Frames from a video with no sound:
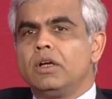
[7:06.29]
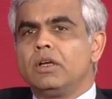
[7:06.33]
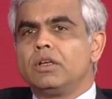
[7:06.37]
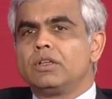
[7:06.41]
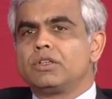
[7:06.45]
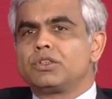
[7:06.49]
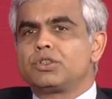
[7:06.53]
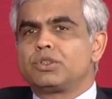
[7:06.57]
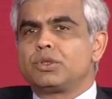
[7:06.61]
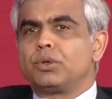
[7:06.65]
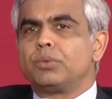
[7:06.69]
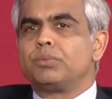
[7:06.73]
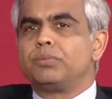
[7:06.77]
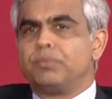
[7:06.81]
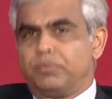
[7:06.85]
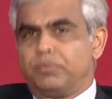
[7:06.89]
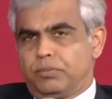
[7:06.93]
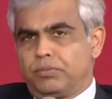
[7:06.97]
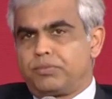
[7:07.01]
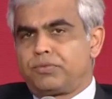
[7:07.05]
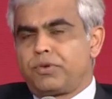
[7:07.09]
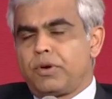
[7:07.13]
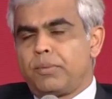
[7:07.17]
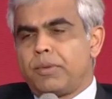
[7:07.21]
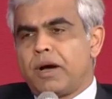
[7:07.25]
So
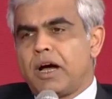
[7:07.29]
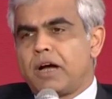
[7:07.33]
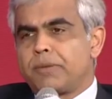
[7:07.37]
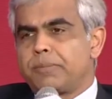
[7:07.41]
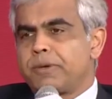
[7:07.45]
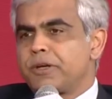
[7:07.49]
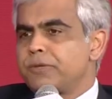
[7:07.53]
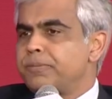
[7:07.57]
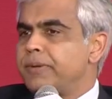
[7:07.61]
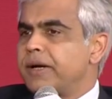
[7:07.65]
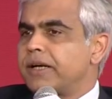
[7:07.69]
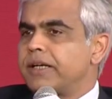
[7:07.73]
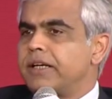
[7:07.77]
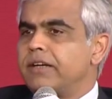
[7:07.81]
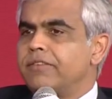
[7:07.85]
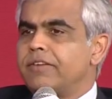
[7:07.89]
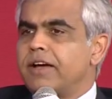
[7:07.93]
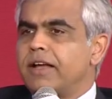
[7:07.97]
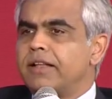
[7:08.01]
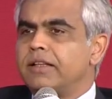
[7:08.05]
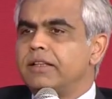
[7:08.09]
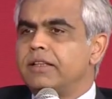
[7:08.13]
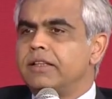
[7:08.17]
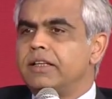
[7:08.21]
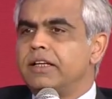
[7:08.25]
from our perspective
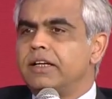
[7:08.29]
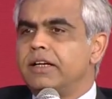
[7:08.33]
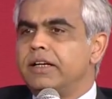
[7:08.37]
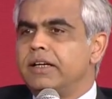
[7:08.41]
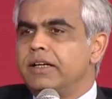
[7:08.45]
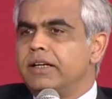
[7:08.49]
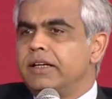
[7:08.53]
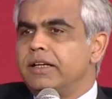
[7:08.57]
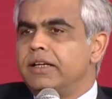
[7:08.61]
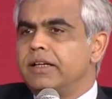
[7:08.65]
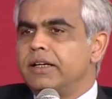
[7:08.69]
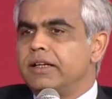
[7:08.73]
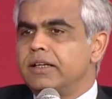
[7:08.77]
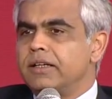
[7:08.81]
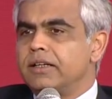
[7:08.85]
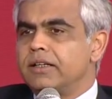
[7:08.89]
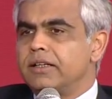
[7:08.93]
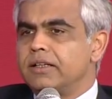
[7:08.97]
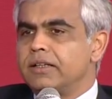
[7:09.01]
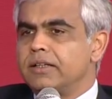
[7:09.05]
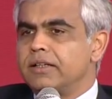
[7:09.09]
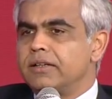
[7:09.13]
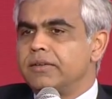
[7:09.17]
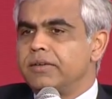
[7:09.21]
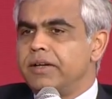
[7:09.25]
and
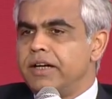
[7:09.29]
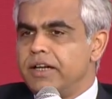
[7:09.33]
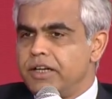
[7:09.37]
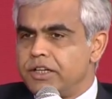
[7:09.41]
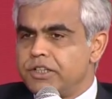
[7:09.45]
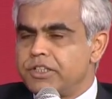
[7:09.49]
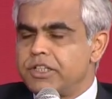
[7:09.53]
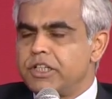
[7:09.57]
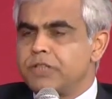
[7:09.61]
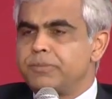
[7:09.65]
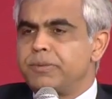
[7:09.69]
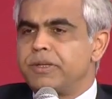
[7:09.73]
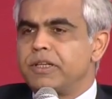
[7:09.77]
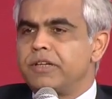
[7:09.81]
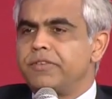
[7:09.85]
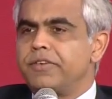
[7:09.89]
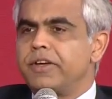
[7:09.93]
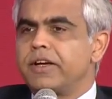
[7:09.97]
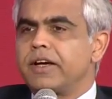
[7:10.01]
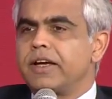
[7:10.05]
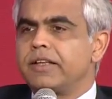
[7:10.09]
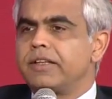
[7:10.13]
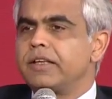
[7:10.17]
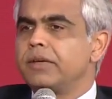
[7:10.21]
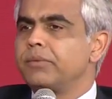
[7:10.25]
the industry
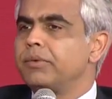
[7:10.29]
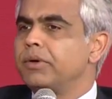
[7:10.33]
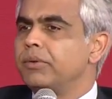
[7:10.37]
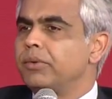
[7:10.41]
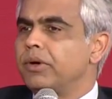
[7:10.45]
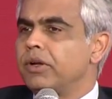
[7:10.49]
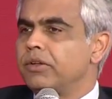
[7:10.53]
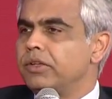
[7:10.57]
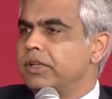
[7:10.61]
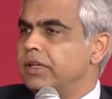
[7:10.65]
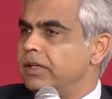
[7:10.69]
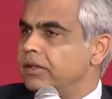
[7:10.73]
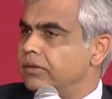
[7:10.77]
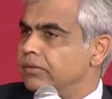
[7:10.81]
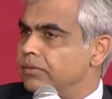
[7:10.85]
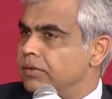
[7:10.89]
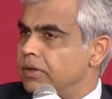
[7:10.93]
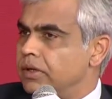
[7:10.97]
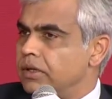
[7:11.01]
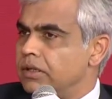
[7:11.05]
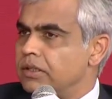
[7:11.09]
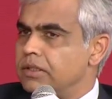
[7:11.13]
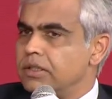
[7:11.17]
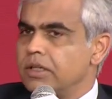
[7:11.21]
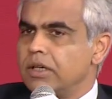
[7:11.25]
specific, I think we're one of the
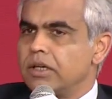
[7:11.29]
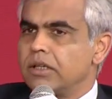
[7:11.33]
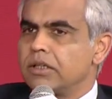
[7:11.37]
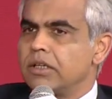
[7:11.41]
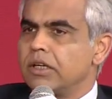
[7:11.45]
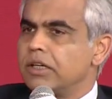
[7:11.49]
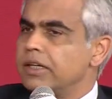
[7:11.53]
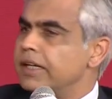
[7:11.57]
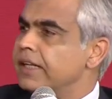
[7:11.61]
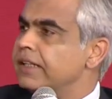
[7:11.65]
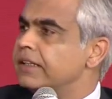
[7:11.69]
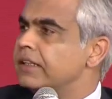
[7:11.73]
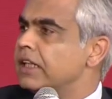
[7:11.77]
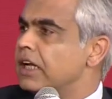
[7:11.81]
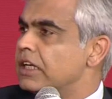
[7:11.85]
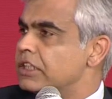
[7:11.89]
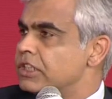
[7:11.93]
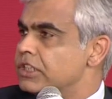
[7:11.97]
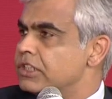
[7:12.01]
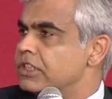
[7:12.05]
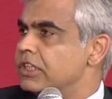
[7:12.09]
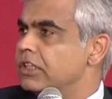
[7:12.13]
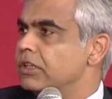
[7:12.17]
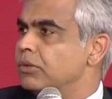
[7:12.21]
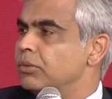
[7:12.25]
13th
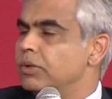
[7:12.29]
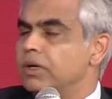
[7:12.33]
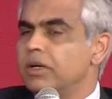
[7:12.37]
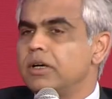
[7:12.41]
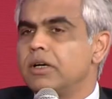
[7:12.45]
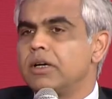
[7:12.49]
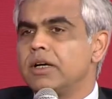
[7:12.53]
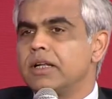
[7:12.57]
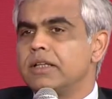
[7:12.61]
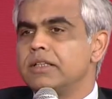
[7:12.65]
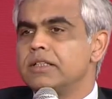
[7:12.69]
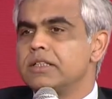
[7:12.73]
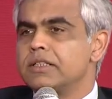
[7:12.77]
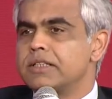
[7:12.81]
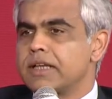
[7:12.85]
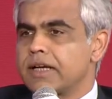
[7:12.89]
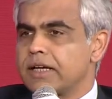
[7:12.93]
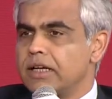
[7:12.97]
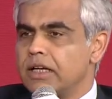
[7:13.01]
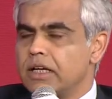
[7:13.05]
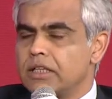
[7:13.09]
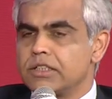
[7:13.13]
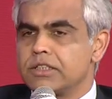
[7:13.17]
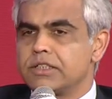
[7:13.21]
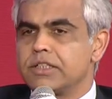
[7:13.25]
largest in the world and second
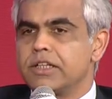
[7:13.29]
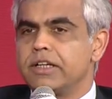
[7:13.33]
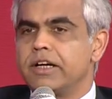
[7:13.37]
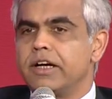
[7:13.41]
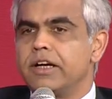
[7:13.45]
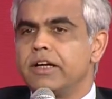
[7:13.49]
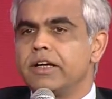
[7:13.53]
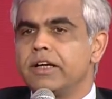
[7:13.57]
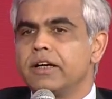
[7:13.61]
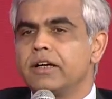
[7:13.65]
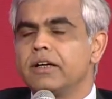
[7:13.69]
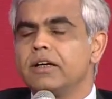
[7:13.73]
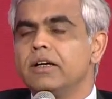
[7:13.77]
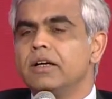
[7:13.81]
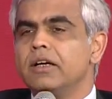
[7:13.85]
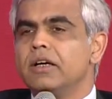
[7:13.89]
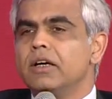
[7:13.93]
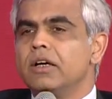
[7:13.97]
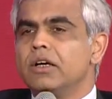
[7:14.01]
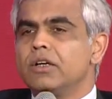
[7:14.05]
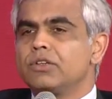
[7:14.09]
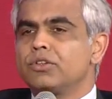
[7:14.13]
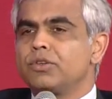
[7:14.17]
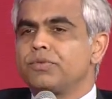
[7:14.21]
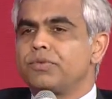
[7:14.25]
largest in India.
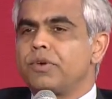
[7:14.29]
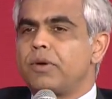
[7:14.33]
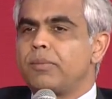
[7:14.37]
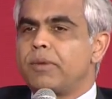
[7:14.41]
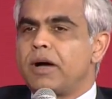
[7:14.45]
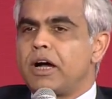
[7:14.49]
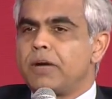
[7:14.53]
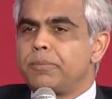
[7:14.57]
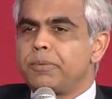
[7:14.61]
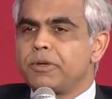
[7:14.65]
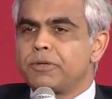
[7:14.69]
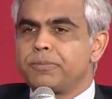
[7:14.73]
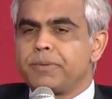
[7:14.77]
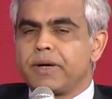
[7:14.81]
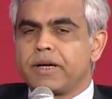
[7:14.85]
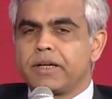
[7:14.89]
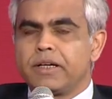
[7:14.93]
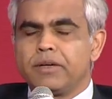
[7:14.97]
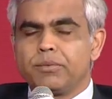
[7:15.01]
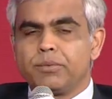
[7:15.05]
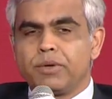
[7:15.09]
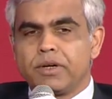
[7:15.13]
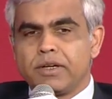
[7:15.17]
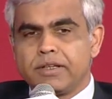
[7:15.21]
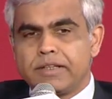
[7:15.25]
So from our
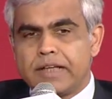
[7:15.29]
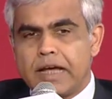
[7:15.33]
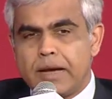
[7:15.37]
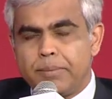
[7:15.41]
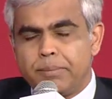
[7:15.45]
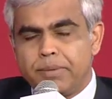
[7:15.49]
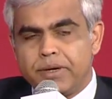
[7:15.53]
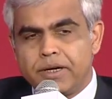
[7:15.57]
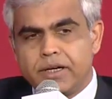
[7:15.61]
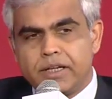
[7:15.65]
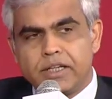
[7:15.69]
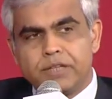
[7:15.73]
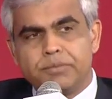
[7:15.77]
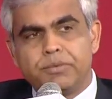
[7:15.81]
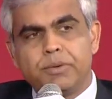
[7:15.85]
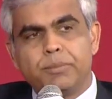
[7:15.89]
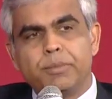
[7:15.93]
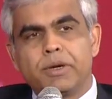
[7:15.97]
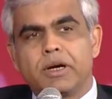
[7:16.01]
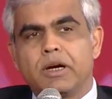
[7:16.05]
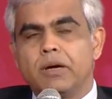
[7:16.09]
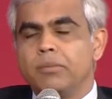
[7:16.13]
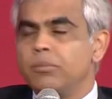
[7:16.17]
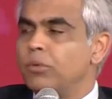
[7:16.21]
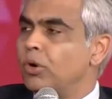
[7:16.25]
perspective, what has happened is we've
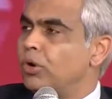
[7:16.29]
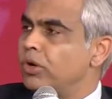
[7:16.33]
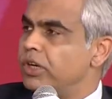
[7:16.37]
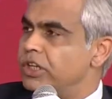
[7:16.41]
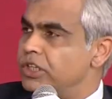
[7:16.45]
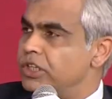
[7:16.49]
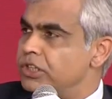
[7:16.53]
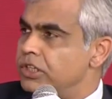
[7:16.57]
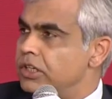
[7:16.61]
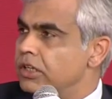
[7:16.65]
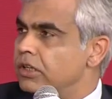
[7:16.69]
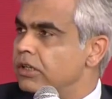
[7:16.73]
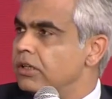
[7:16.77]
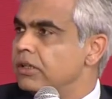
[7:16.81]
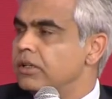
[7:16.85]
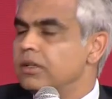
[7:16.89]
become more regional.